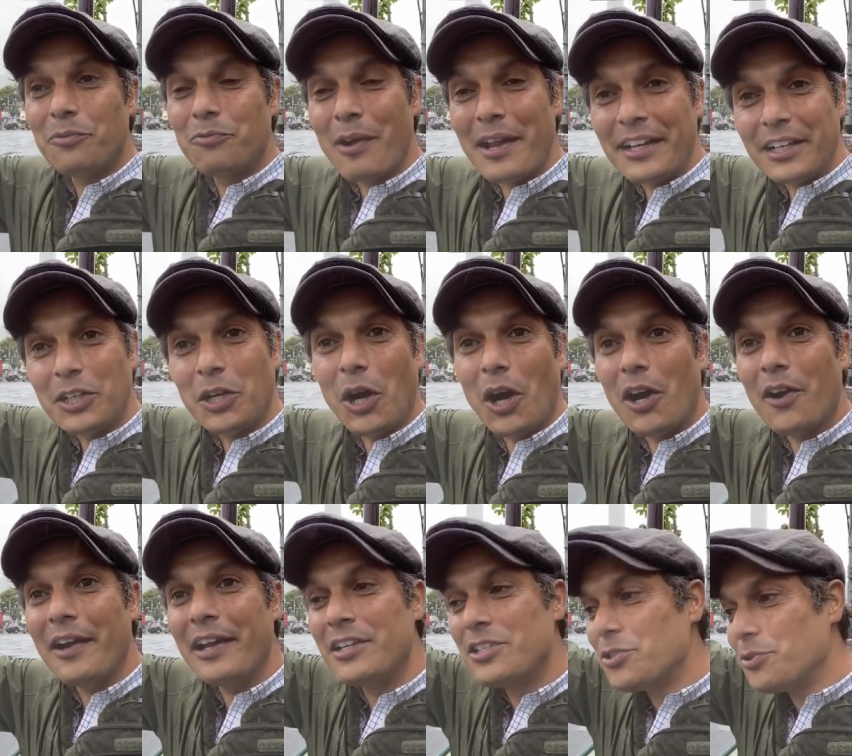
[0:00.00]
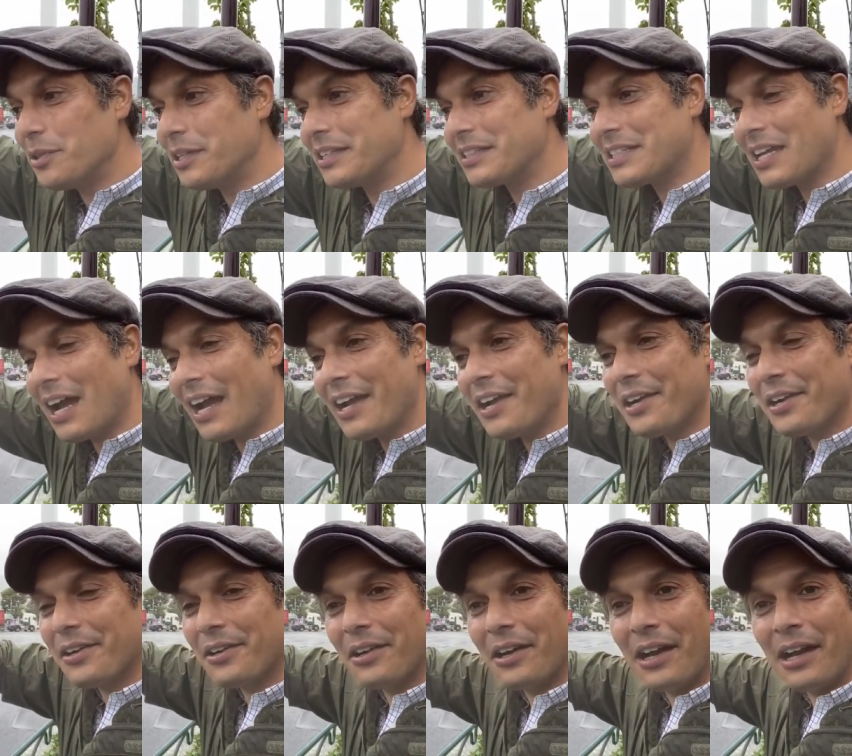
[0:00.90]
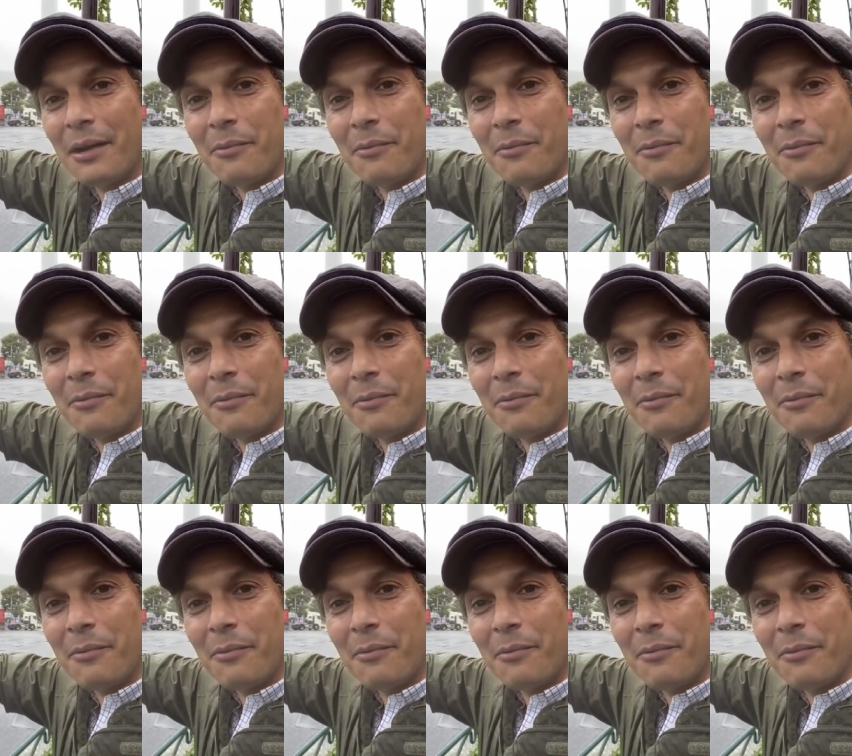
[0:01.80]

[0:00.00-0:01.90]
rent a car and do an entire